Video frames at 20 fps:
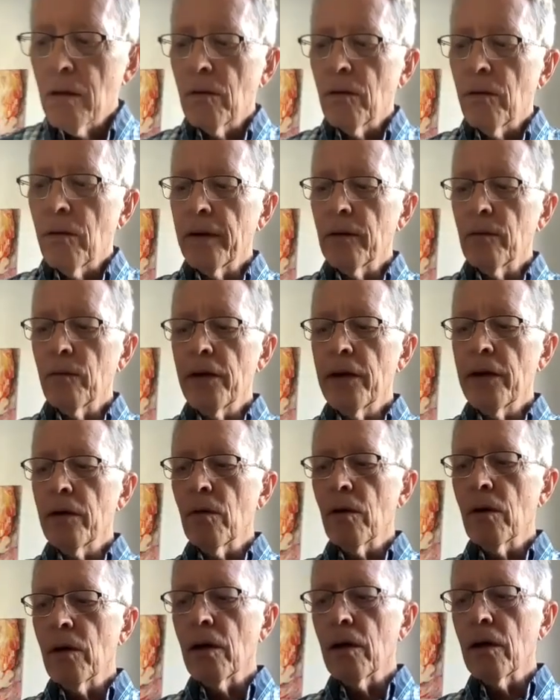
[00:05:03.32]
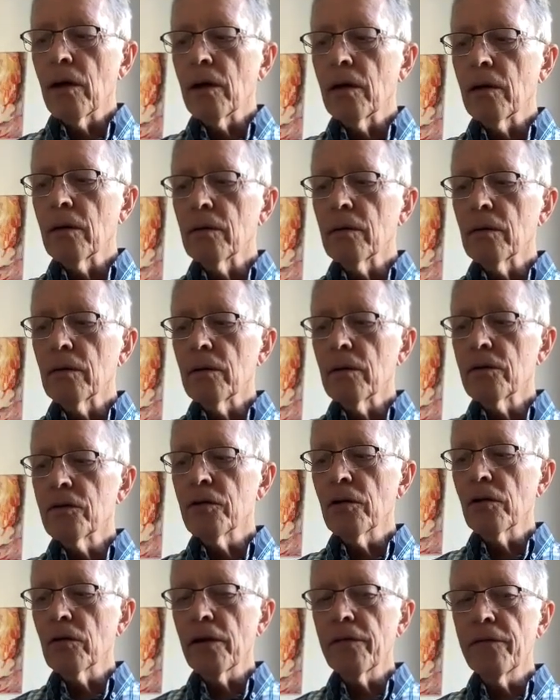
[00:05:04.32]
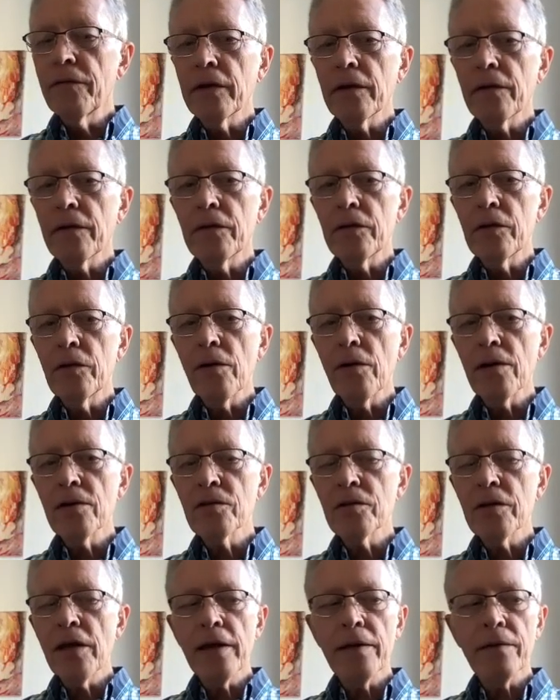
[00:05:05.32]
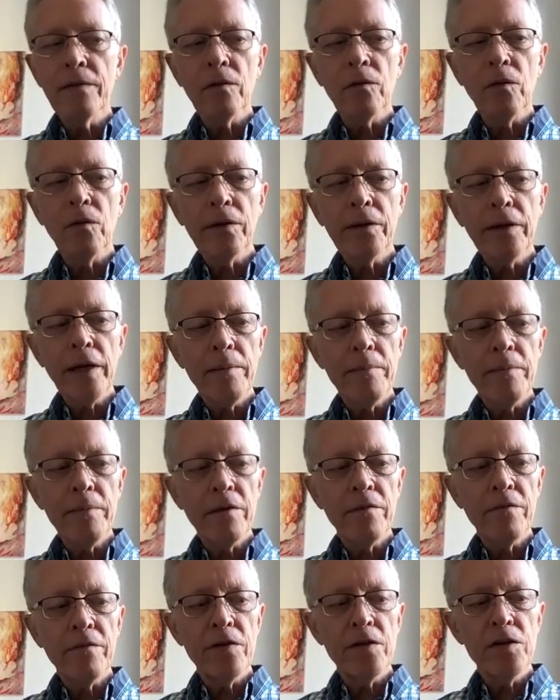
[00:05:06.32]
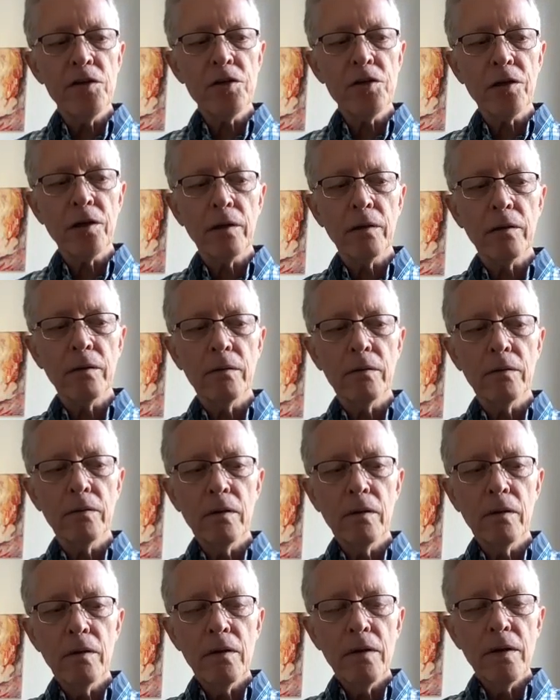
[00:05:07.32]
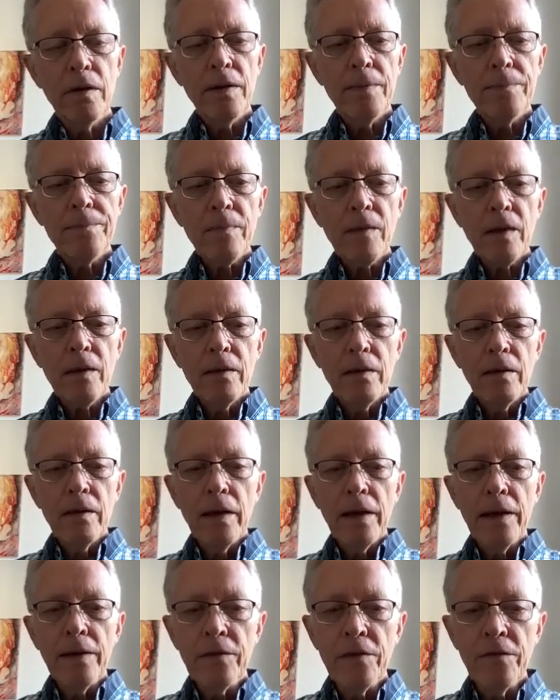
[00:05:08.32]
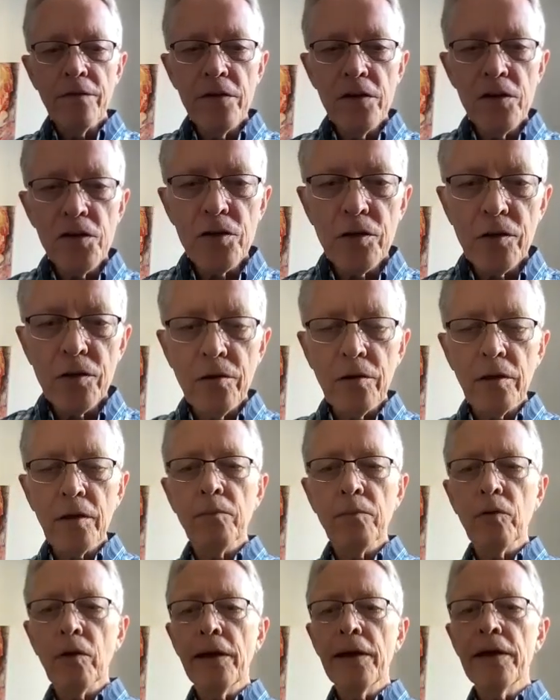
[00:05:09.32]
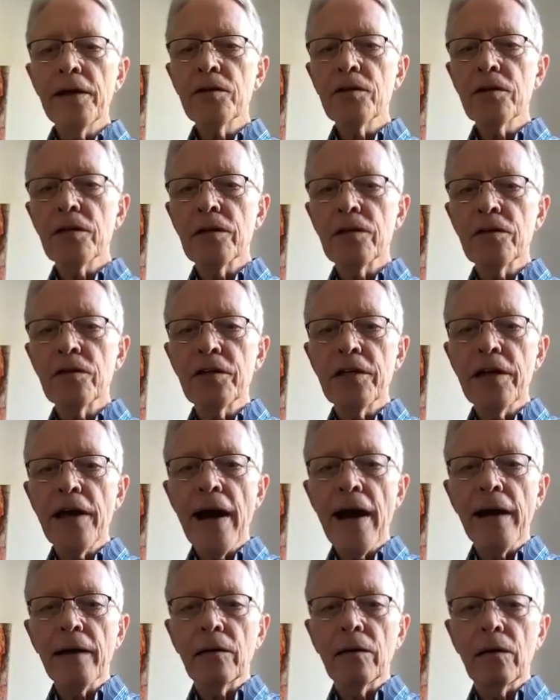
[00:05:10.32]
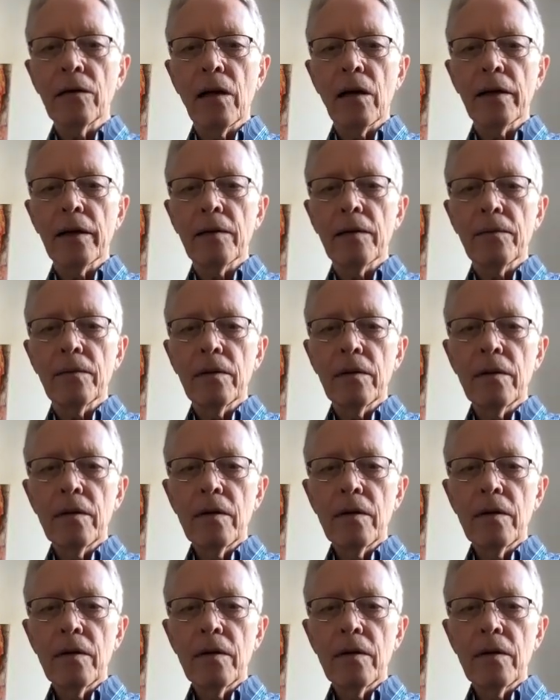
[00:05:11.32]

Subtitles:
when we were still living in the USA, and the Lord gave me a vision. And the vision took place in Seattle on